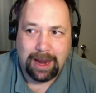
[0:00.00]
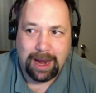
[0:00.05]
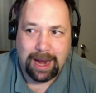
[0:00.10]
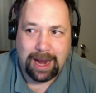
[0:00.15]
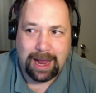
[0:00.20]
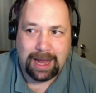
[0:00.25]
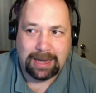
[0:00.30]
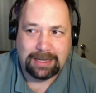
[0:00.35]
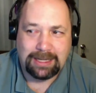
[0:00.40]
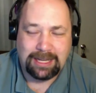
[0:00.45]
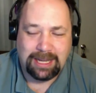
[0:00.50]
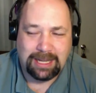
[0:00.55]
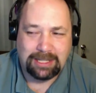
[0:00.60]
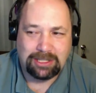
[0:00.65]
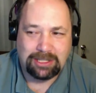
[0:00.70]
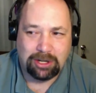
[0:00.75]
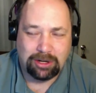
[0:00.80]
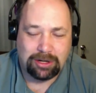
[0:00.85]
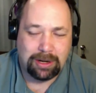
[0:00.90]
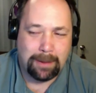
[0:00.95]
and he
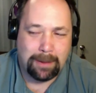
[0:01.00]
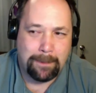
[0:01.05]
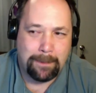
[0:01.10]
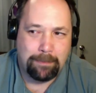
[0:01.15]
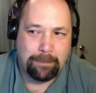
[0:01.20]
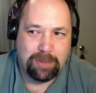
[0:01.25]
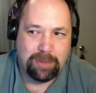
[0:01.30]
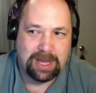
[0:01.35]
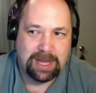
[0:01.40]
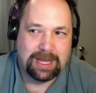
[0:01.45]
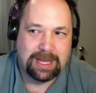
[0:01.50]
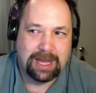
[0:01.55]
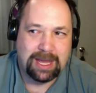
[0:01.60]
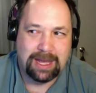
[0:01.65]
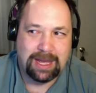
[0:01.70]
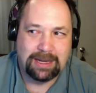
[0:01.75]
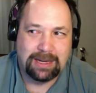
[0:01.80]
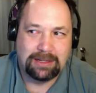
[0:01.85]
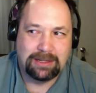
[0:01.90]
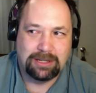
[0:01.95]
took a big
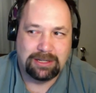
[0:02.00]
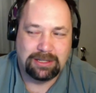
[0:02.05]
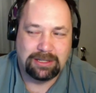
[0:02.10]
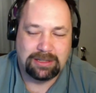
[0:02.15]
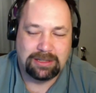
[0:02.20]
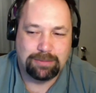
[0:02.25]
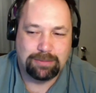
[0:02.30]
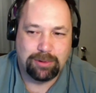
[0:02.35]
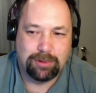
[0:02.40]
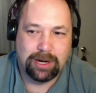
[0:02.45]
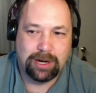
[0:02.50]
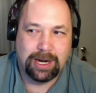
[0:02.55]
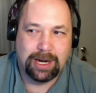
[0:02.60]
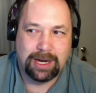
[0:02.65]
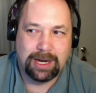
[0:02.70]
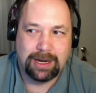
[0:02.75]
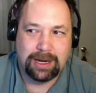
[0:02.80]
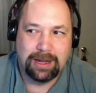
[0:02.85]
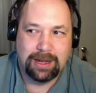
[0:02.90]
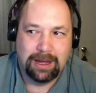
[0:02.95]
hit to
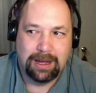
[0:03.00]
spring.